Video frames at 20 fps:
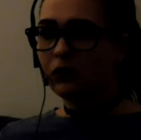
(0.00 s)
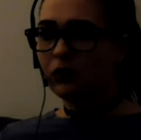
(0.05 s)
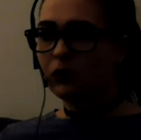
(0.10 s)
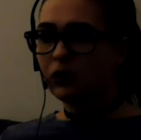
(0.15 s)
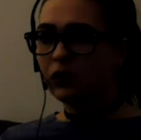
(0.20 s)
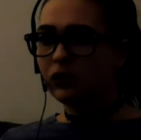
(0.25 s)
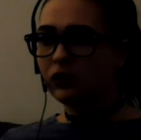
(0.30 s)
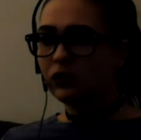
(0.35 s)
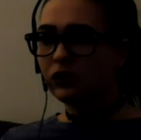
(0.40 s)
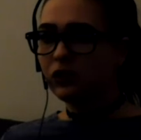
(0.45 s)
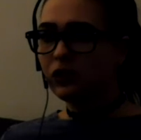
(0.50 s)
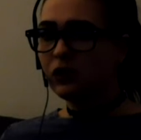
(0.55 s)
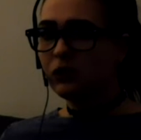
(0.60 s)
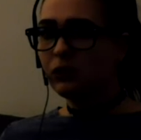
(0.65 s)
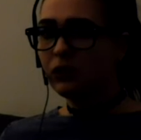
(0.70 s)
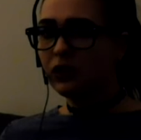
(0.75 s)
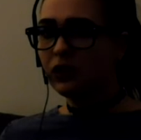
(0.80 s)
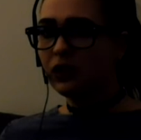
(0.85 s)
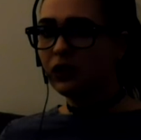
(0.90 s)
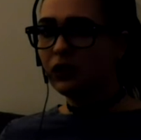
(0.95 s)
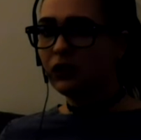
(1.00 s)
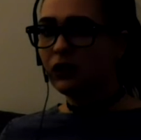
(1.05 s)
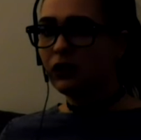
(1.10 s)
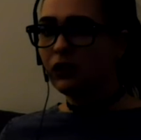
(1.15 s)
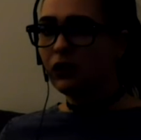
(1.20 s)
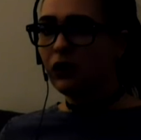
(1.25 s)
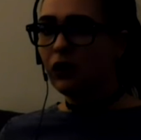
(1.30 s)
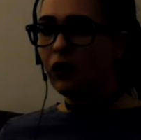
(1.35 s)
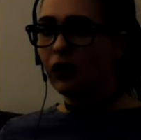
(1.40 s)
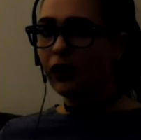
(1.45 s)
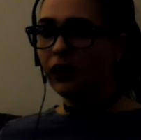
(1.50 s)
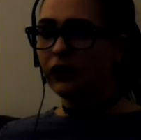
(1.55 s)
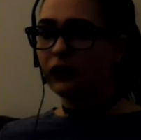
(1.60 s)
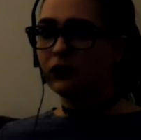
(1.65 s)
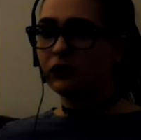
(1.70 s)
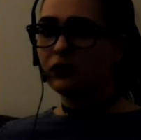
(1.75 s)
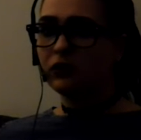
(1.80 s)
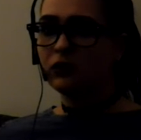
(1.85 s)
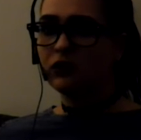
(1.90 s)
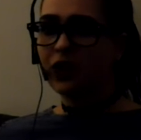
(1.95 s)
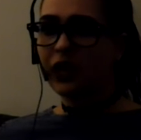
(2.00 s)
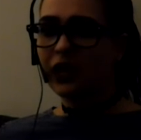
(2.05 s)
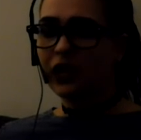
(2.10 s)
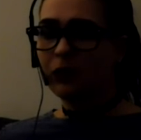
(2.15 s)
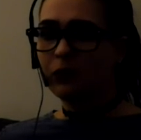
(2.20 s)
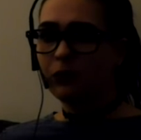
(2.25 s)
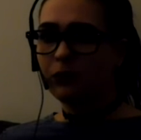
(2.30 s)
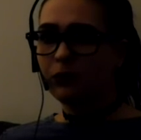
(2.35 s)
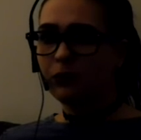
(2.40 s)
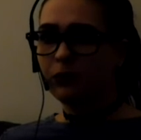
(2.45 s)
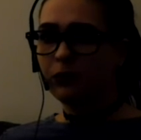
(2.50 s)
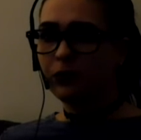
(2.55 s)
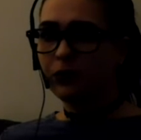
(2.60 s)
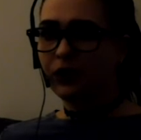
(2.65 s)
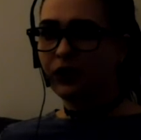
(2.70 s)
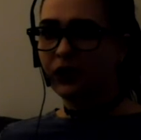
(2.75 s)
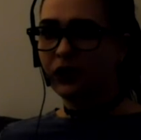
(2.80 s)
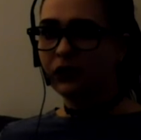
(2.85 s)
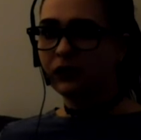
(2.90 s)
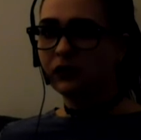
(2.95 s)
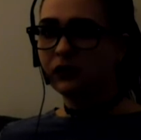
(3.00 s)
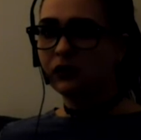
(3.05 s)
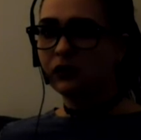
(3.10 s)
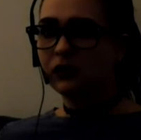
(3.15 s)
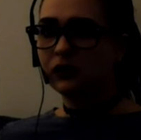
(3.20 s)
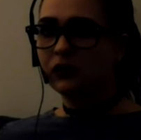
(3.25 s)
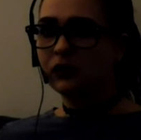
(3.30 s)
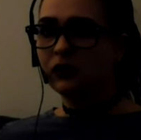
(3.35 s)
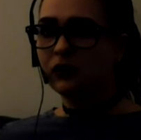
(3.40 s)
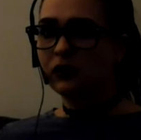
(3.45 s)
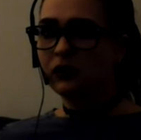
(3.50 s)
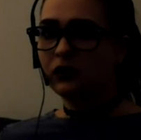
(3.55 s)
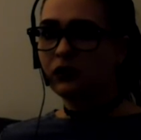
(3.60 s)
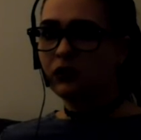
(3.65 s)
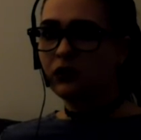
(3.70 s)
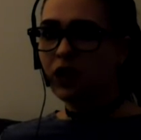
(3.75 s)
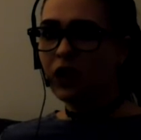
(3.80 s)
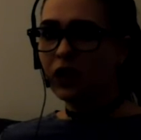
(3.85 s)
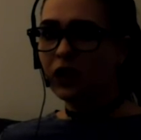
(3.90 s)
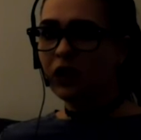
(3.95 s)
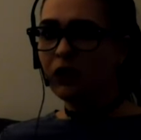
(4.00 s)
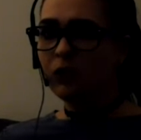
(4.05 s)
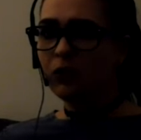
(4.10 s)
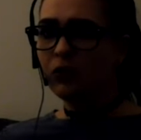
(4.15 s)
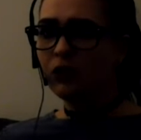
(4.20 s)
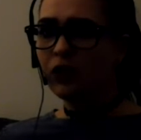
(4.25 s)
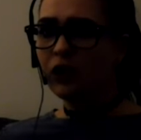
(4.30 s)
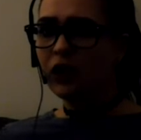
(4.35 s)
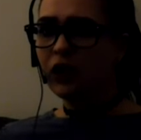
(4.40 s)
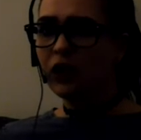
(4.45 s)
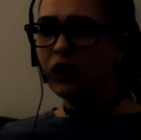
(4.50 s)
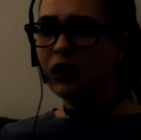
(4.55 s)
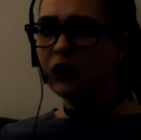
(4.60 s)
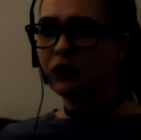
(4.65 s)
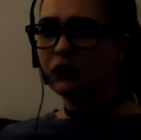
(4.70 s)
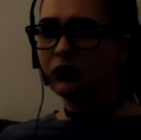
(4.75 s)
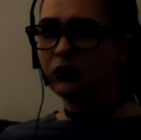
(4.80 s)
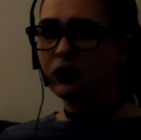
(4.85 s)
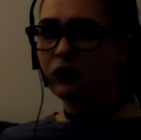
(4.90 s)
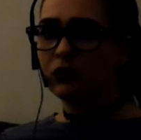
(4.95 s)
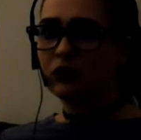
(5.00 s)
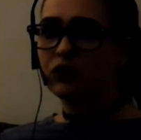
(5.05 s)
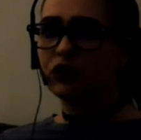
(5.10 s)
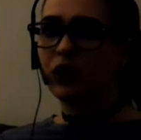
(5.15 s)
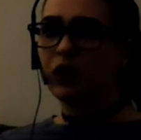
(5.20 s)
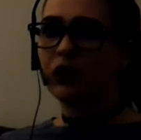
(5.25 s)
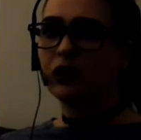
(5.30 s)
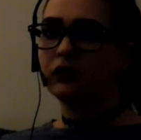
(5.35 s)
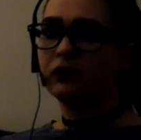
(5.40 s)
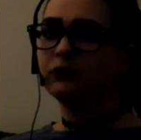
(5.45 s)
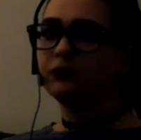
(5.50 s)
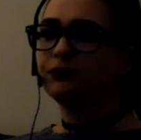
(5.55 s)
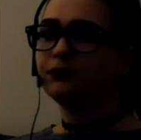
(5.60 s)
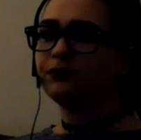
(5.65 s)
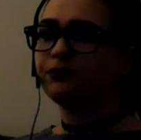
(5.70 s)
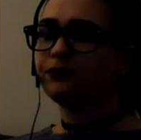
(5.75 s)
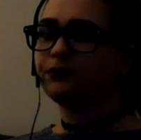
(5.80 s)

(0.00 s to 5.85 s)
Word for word: Quan Chi we did. Okay, let's do Jacqui Briggs. Jacqui Briggs! So we're gonna do shotgun.